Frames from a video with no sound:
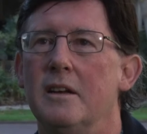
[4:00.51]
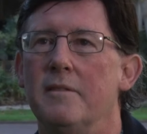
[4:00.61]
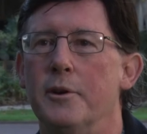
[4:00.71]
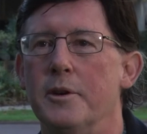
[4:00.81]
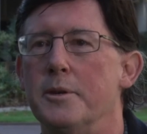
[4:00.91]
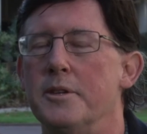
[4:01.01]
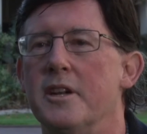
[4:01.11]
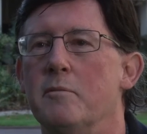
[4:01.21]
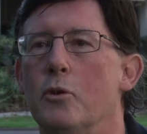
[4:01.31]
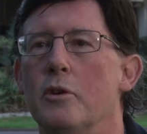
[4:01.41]
if you're interested
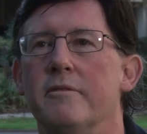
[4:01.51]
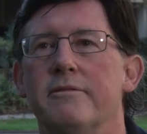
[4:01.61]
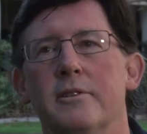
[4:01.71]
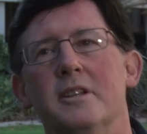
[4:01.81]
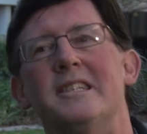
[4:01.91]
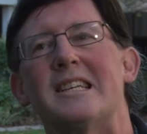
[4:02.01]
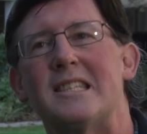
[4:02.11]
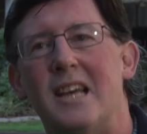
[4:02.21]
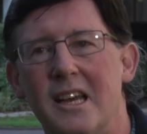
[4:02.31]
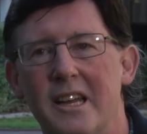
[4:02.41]
in more of the forensic
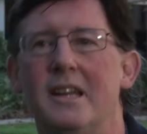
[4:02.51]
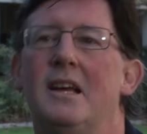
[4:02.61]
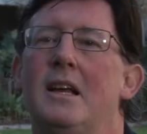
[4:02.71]
side.